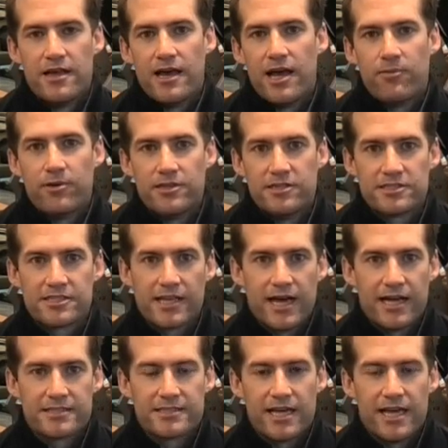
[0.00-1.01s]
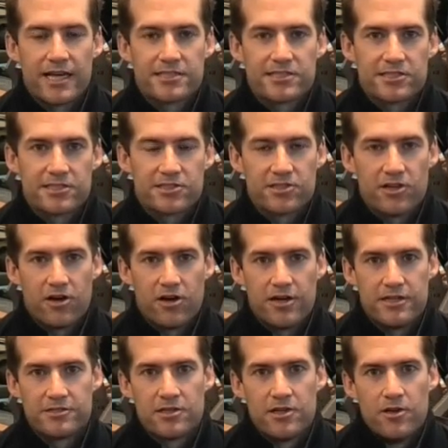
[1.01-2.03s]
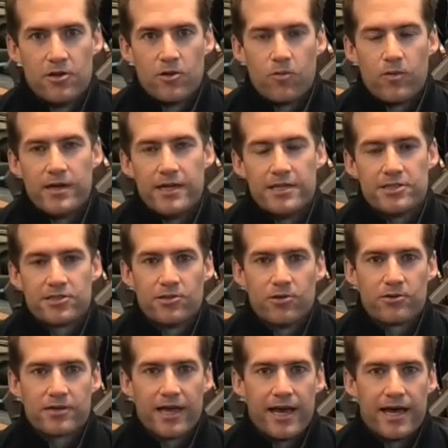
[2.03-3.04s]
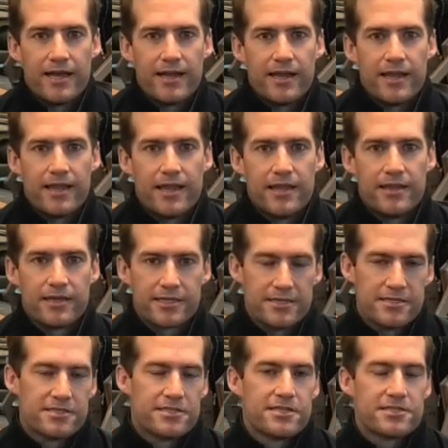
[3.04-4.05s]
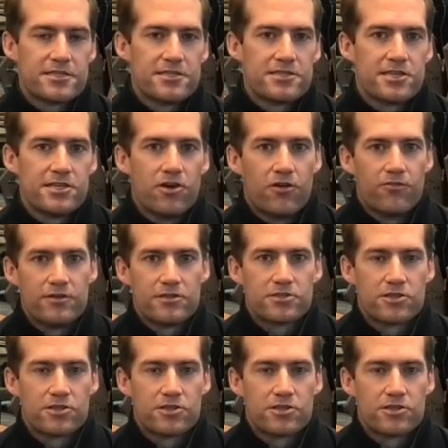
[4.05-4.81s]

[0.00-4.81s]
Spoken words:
And when you start to exercise, we need to look at the consistency of it.